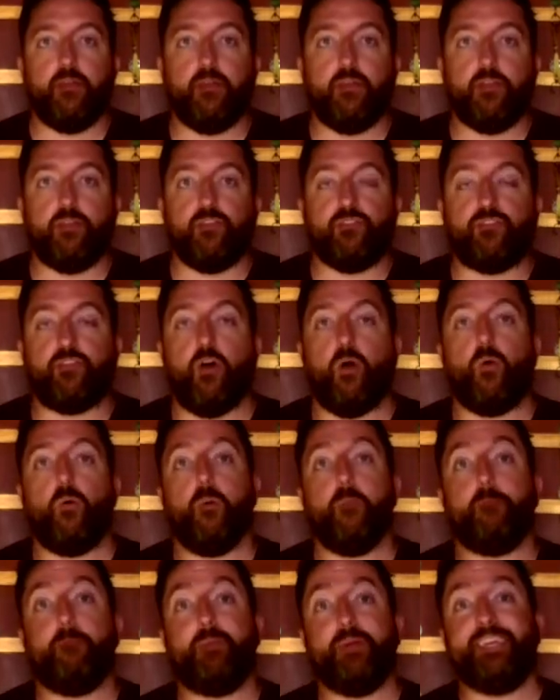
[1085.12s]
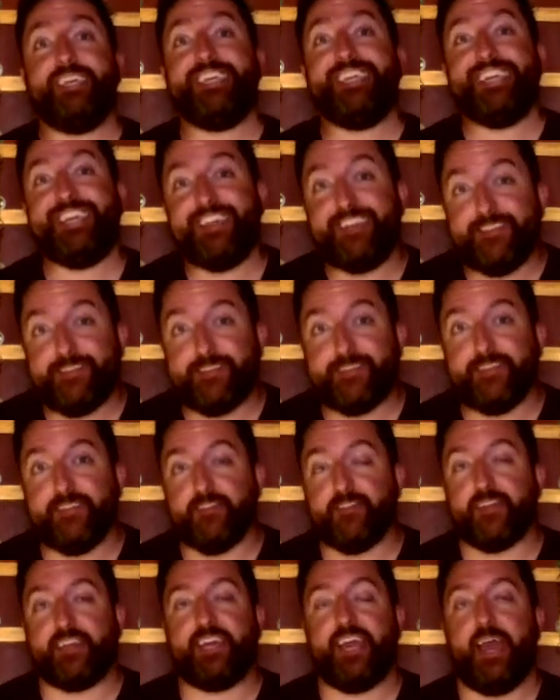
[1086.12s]
So beneath
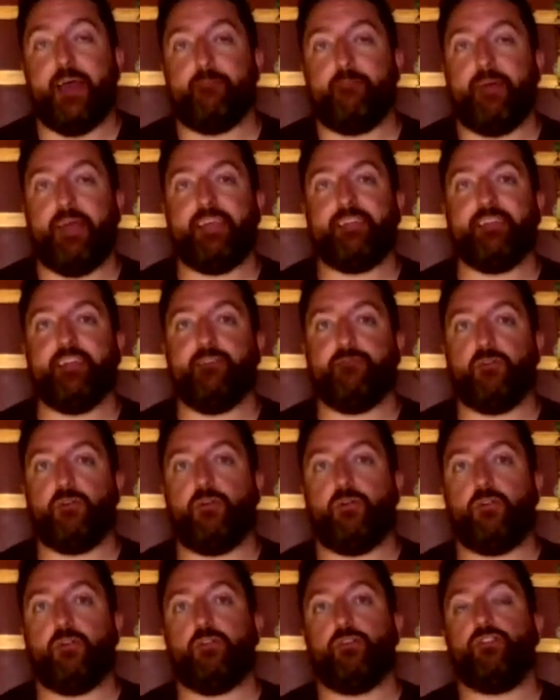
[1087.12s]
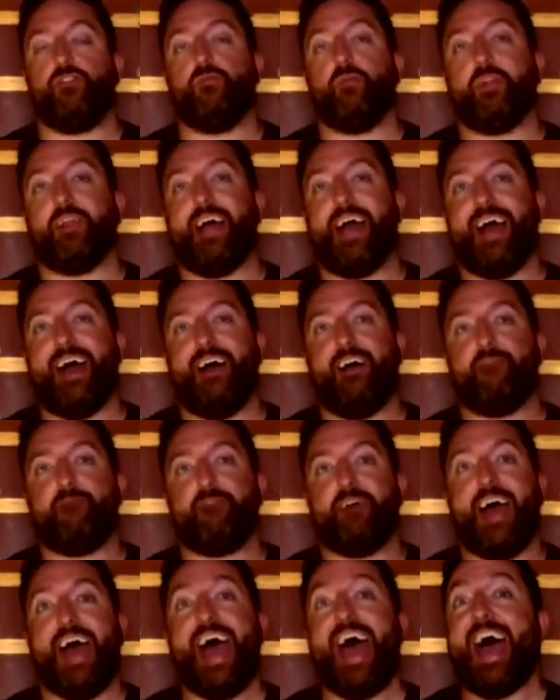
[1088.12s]
the campaign level, you will have
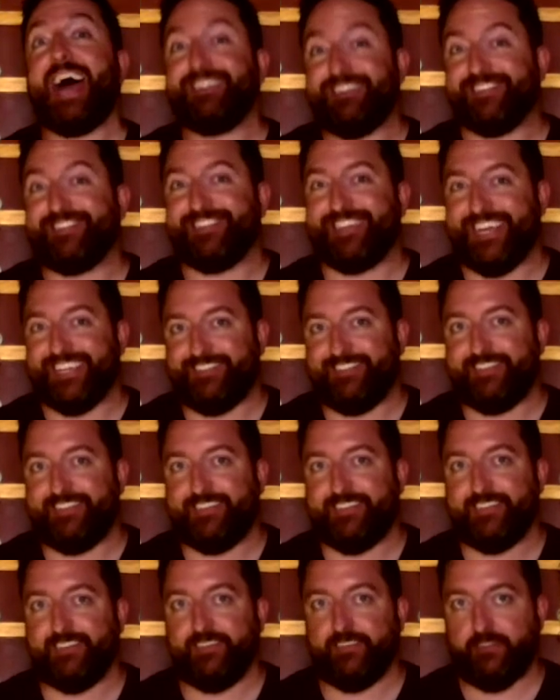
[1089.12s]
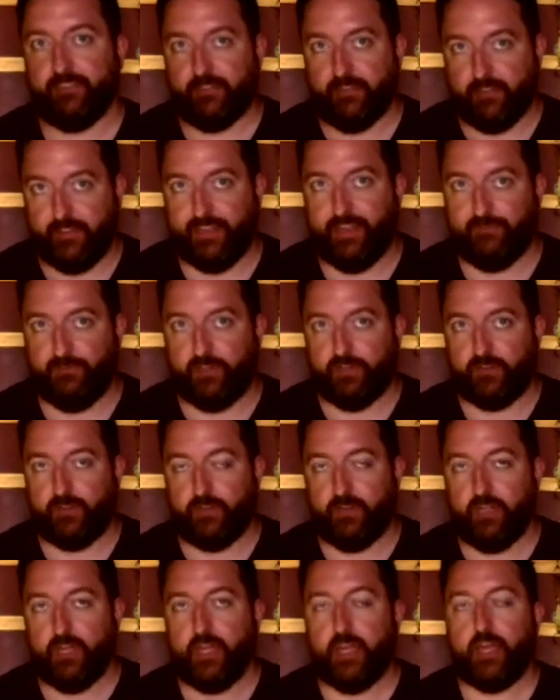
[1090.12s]
ad set level.
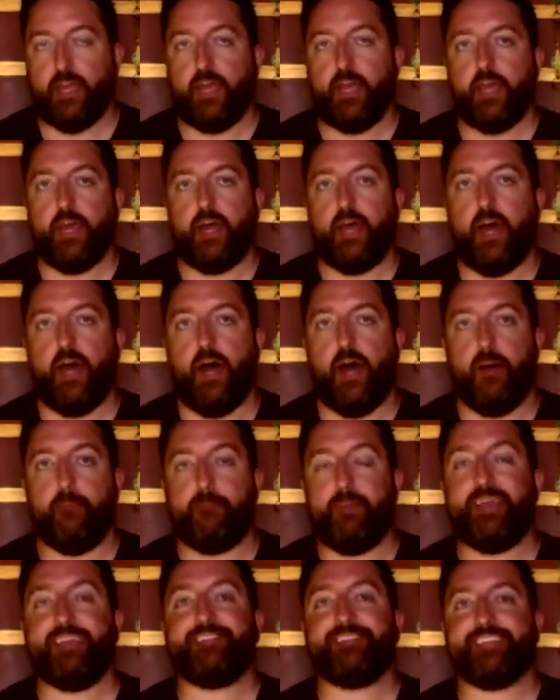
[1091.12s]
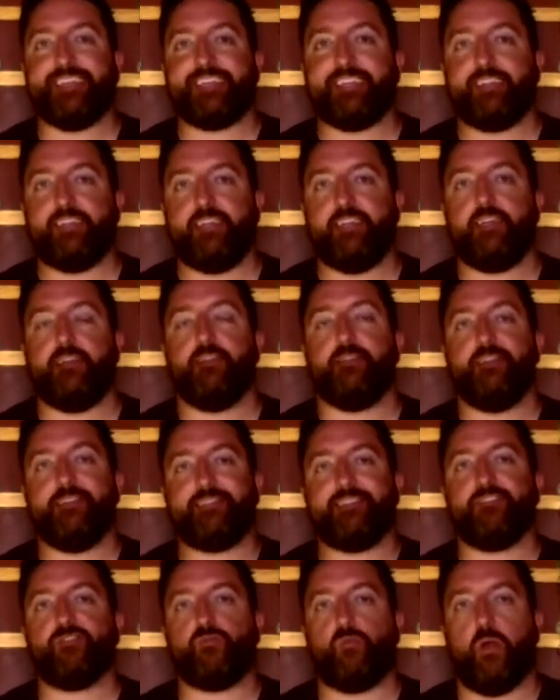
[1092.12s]
Basically, this
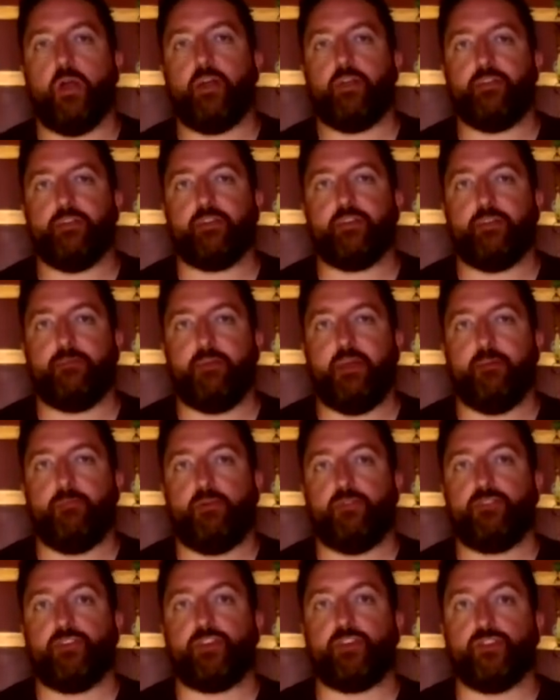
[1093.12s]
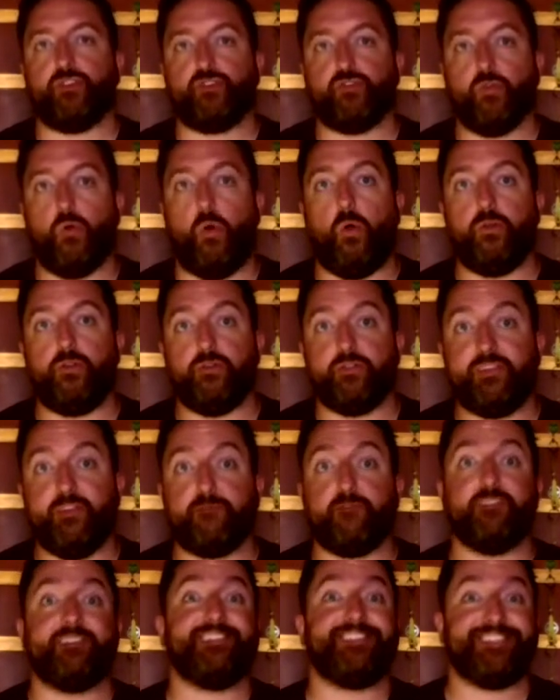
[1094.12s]
is where you're going to be able to control your
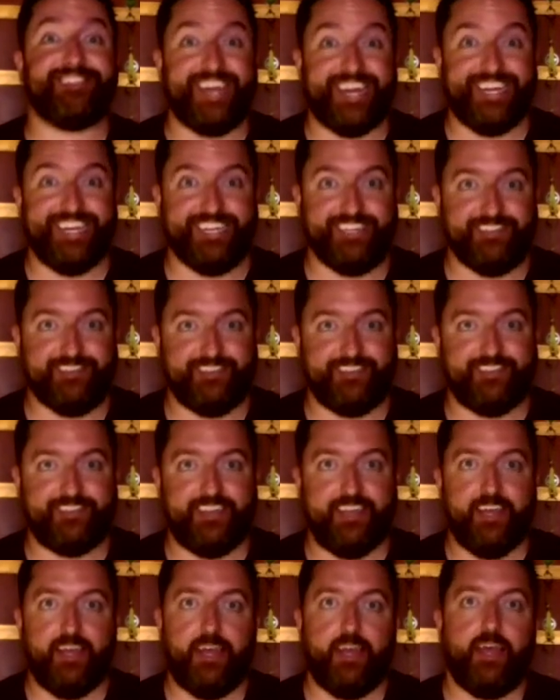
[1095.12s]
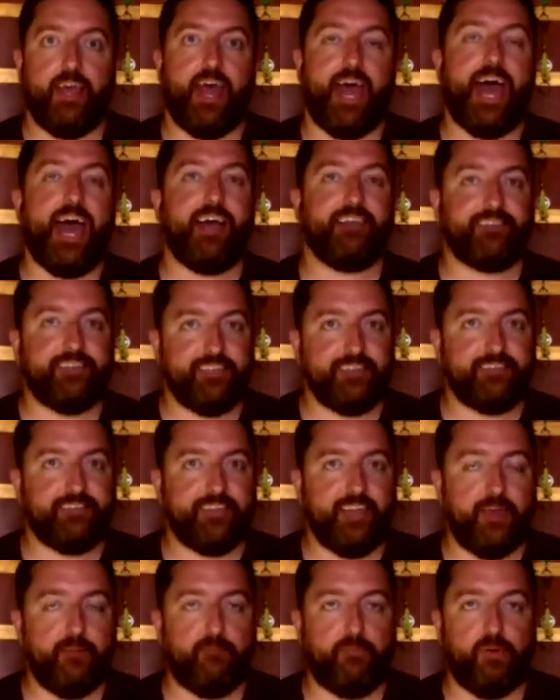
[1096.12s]
different settings. As an
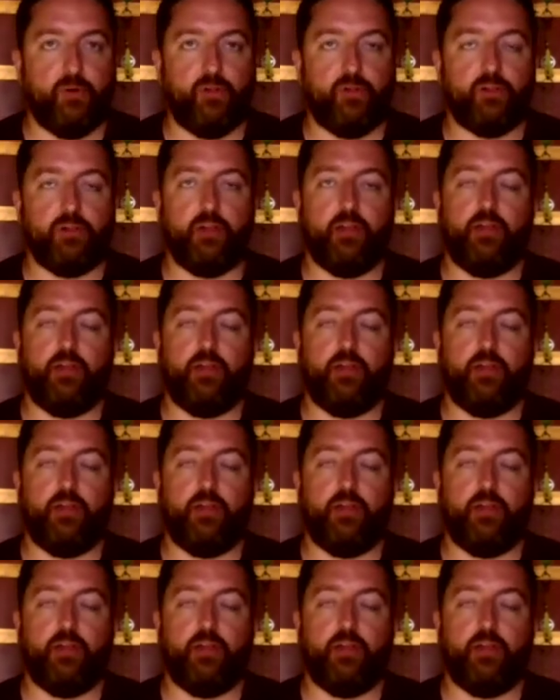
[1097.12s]
example,